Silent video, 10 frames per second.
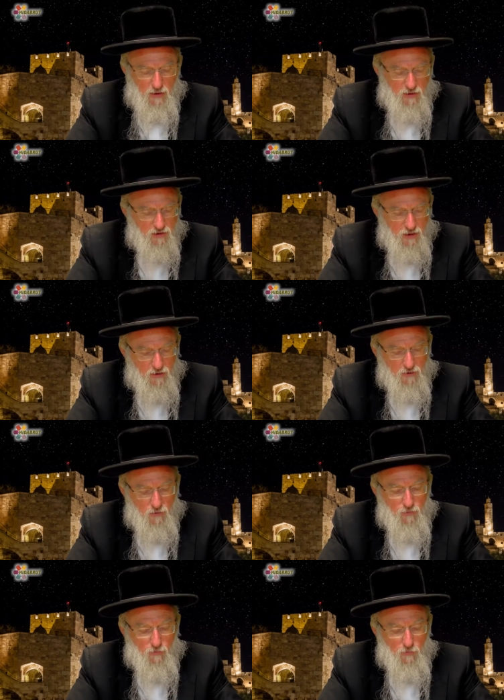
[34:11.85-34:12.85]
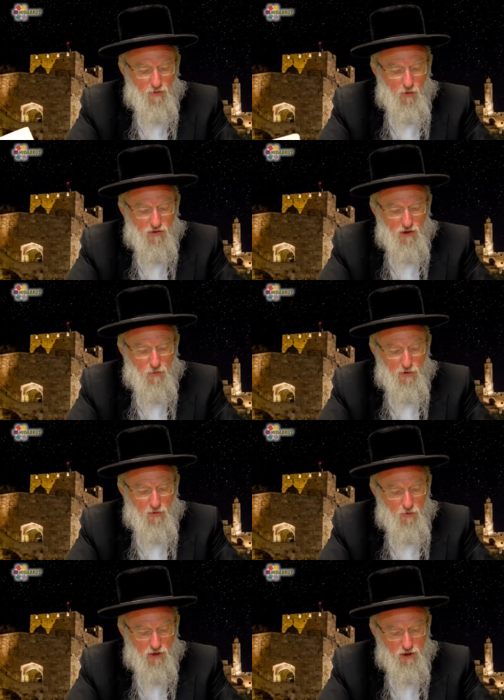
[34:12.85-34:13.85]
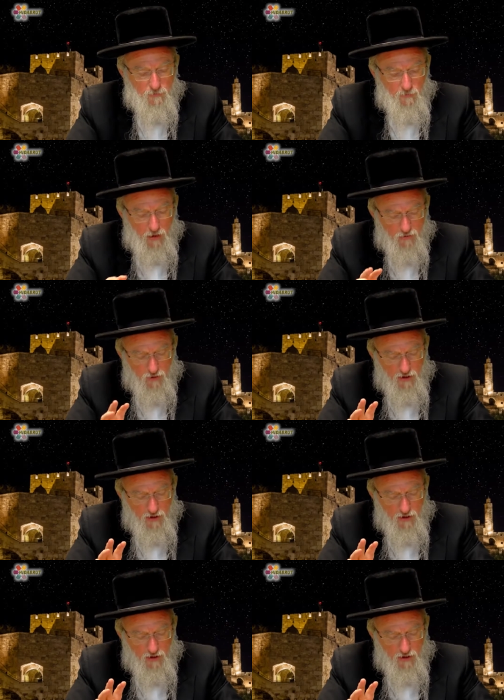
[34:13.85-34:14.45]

incident, Moses of the burning bush. I'm just